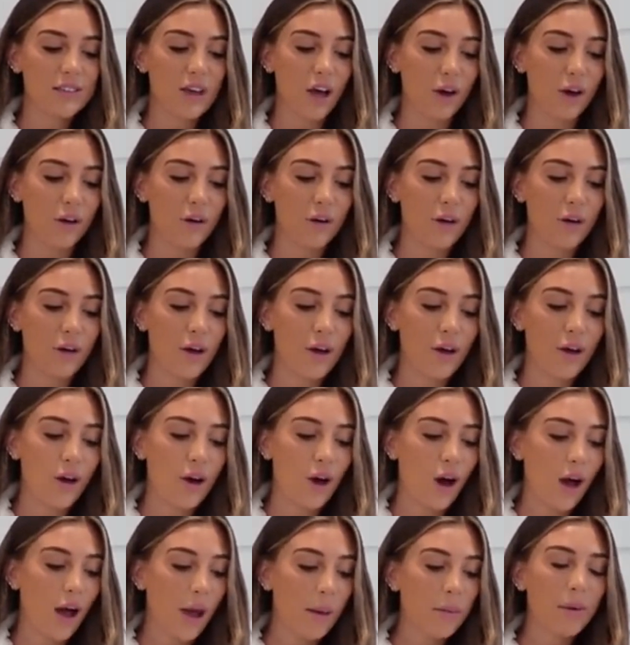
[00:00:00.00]
So,
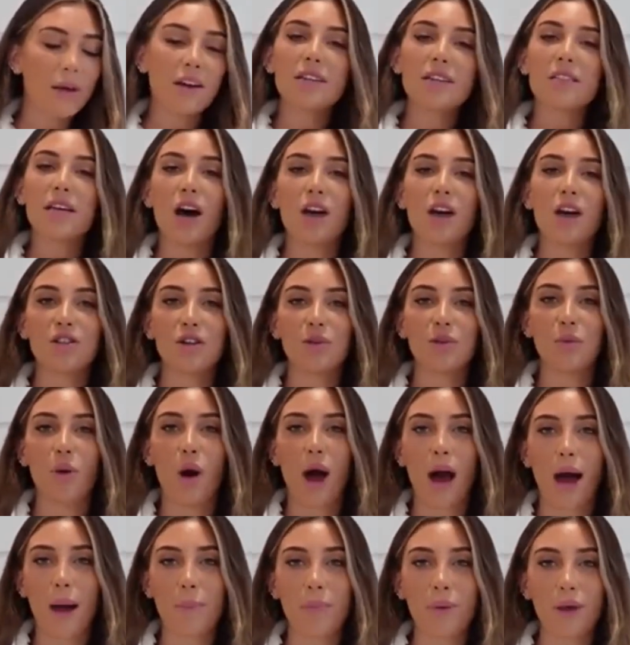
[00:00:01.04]
I'm going to touch on what
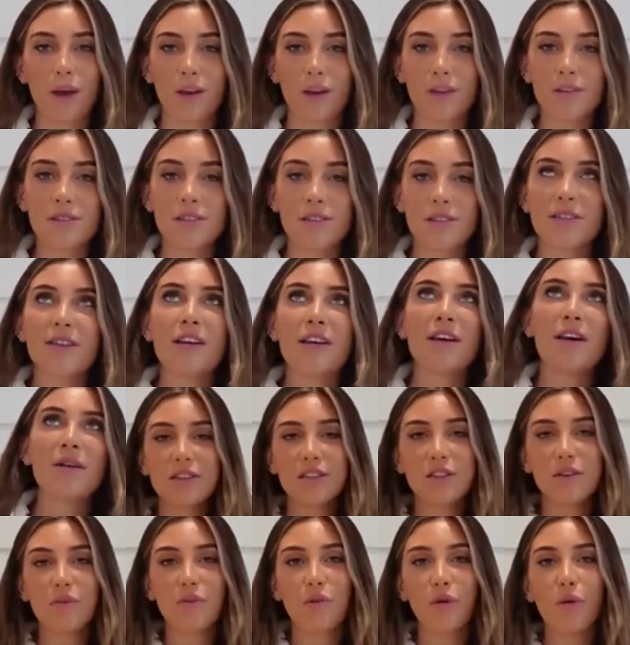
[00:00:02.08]
happened.
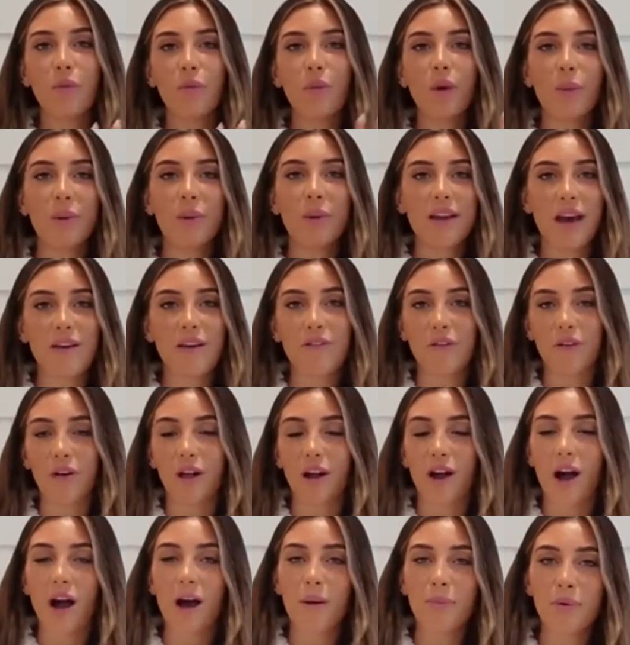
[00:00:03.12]
First of all, we were never
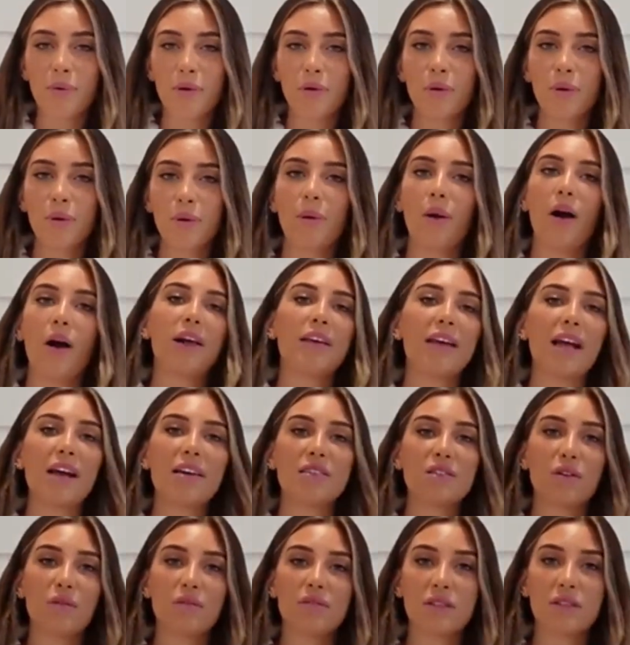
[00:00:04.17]
a couple.
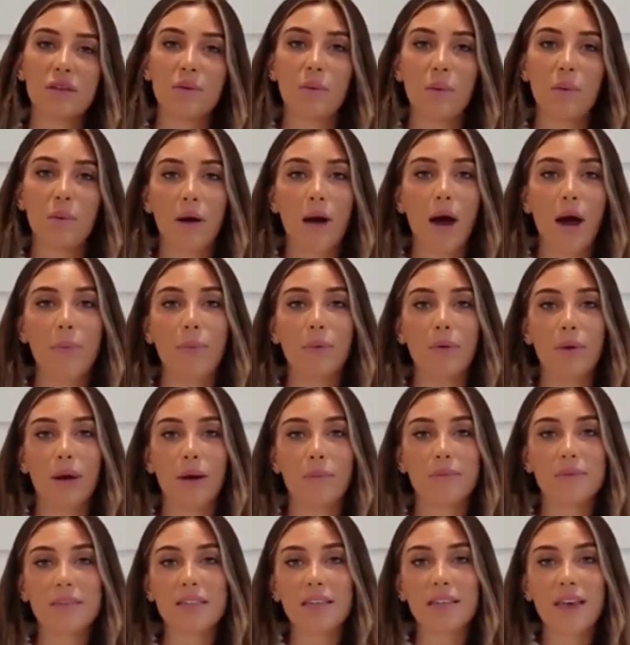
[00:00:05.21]
Yes, obviously we were coupled
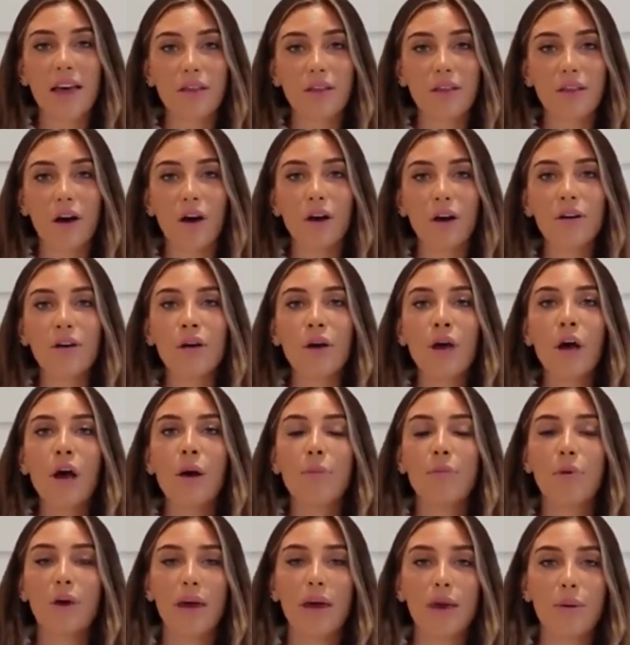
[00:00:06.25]
up together,
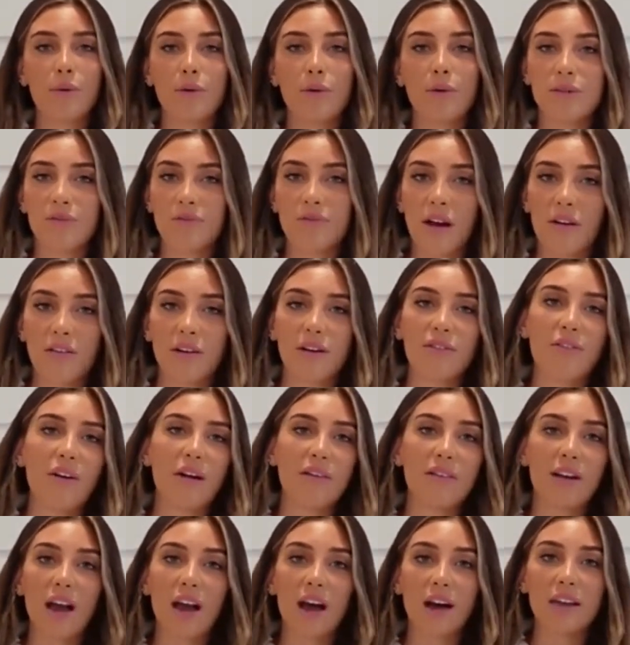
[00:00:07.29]
but it was very,
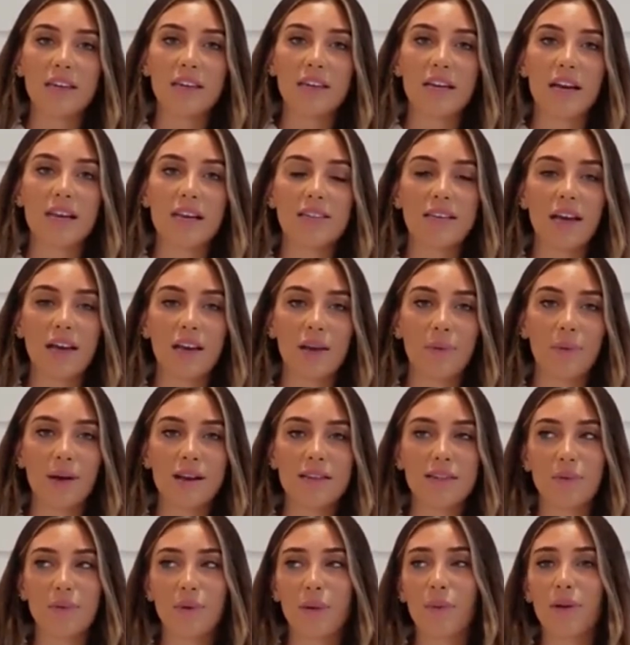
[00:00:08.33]
very early days anyway.
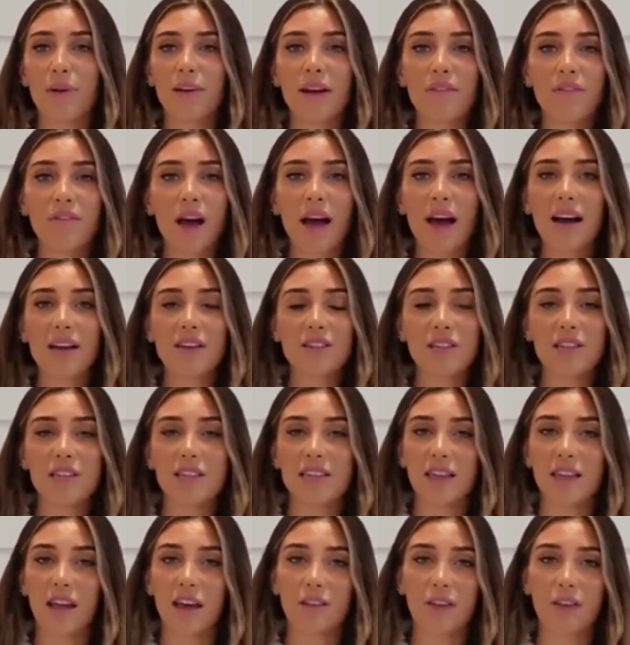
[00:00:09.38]
So we were never actually
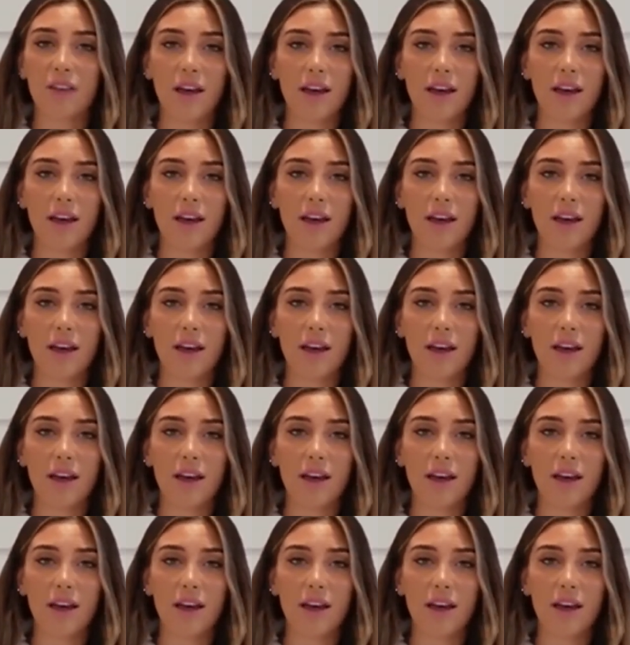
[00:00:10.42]
together